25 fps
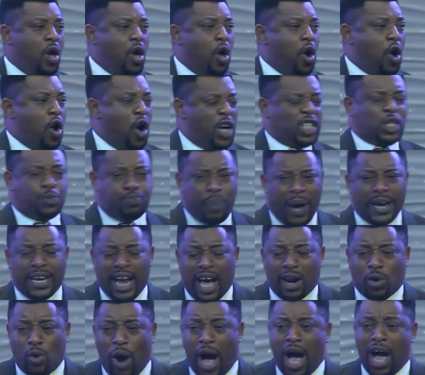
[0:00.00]
Husband
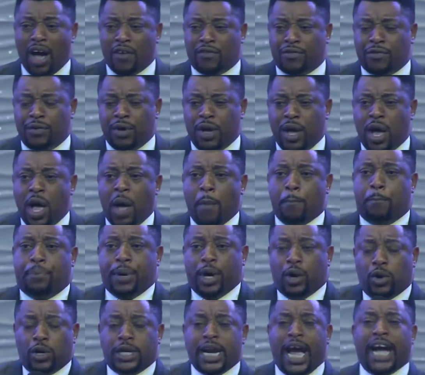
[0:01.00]
and wife, be
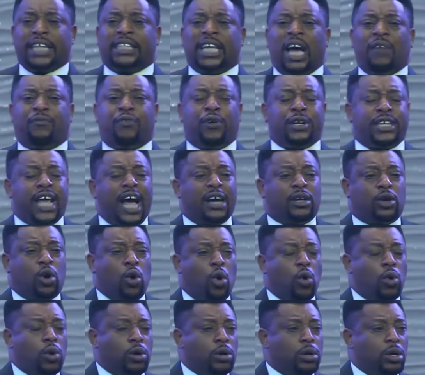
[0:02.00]
united for that
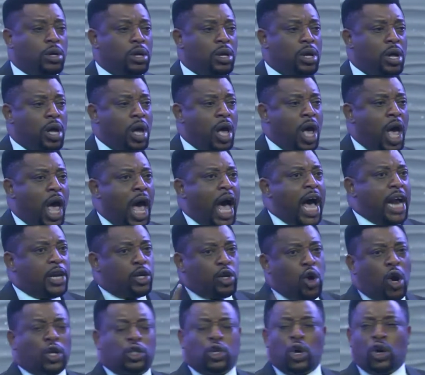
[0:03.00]
goal. And
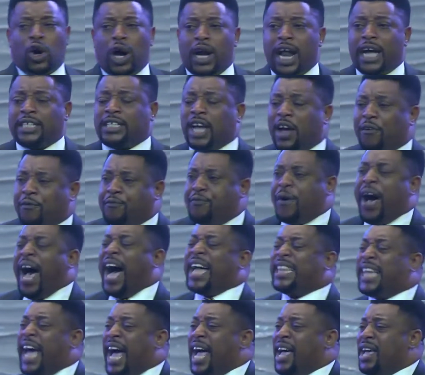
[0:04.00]
go to God and say,
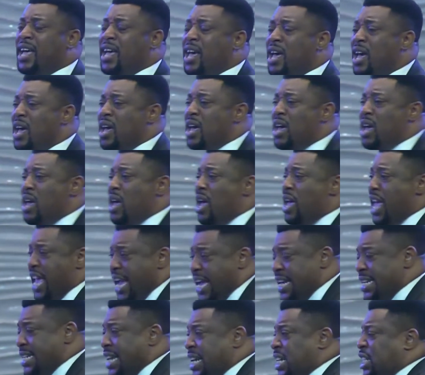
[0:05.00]
Father,
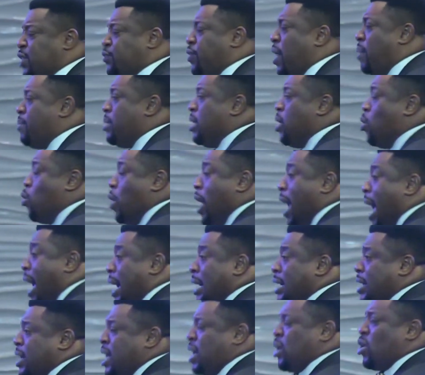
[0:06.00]
in this family, we
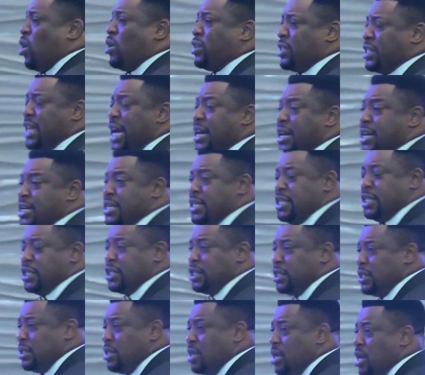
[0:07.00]
agree concerning
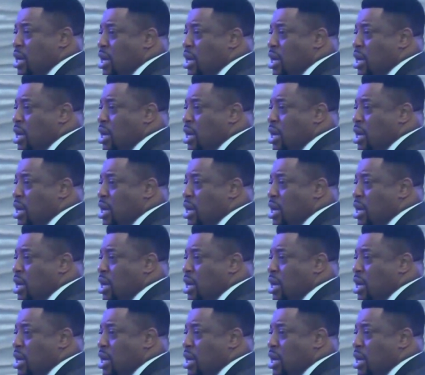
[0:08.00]
this.